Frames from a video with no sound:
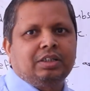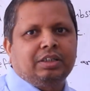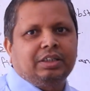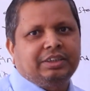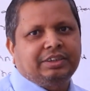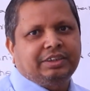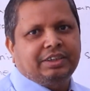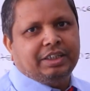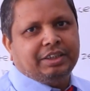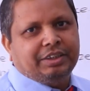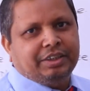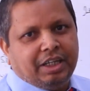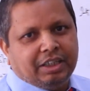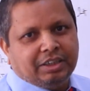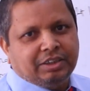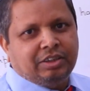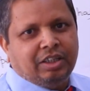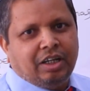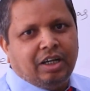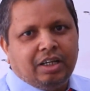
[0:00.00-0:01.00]
it
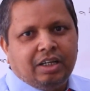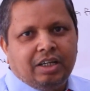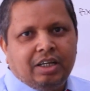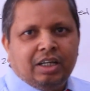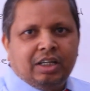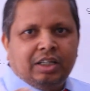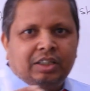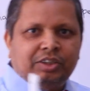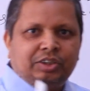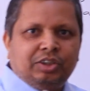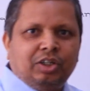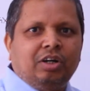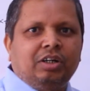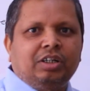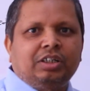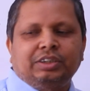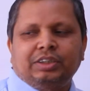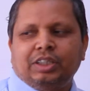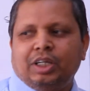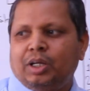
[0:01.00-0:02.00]
takes the
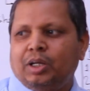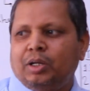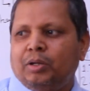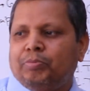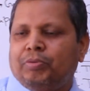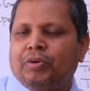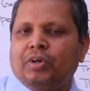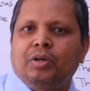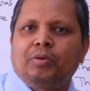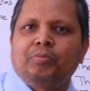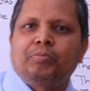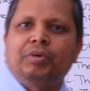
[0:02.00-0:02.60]
jug shape